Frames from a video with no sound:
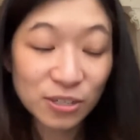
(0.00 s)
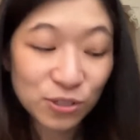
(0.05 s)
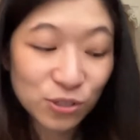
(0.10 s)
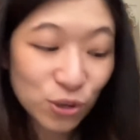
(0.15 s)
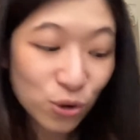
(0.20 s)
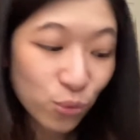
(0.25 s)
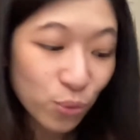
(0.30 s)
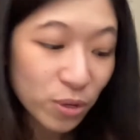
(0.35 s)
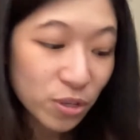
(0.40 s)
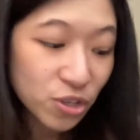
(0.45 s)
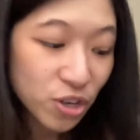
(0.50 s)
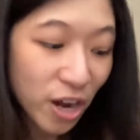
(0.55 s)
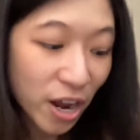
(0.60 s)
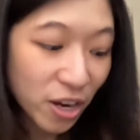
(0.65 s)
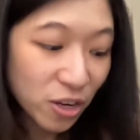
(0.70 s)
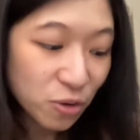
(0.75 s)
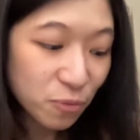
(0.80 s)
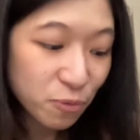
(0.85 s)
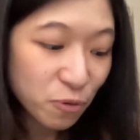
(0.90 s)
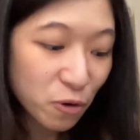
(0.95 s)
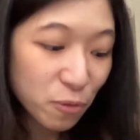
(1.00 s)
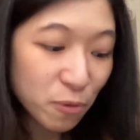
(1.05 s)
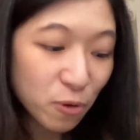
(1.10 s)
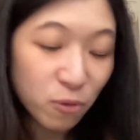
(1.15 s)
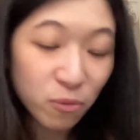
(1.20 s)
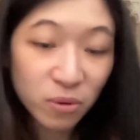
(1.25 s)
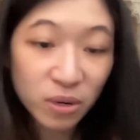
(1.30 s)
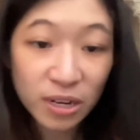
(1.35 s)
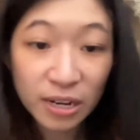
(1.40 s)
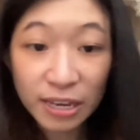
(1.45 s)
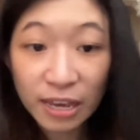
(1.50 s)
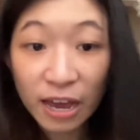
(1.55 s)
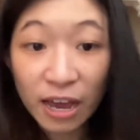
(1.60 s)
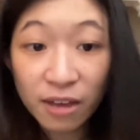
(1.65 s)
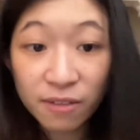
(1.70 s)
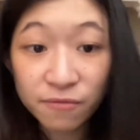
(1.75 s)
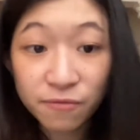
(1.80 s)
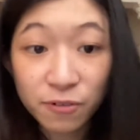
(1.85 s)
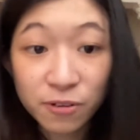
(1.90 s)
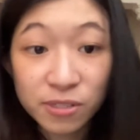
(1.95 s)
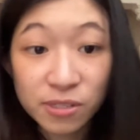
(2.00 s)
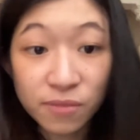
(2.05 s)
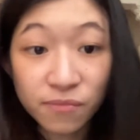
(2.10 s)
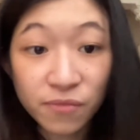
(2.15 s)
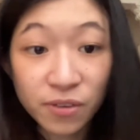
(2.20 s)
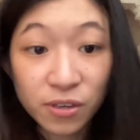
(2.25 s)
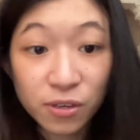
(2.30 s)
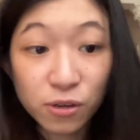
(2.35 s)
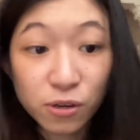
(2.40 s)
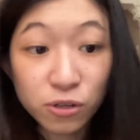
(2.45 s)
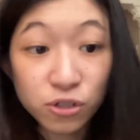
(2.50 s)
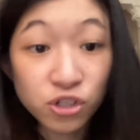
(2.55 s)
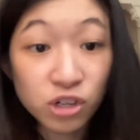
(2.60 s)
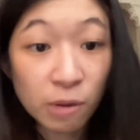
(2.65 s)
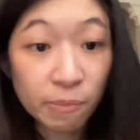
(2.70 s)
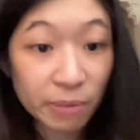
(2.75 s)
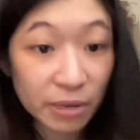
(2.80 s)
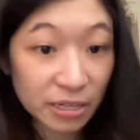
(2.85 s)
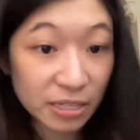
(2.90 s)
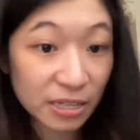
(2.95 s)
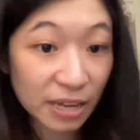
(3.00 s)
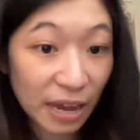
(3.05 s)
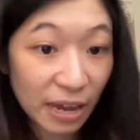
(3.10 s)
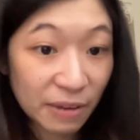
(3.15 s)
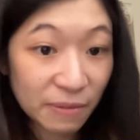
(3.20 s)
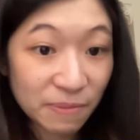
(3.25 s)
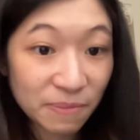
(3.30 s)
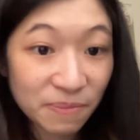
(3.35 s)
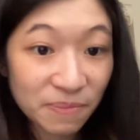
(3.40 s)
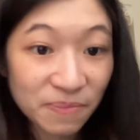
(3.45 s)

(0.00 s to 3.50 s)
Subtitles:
So we're trying to promote really hard for something called shopping time.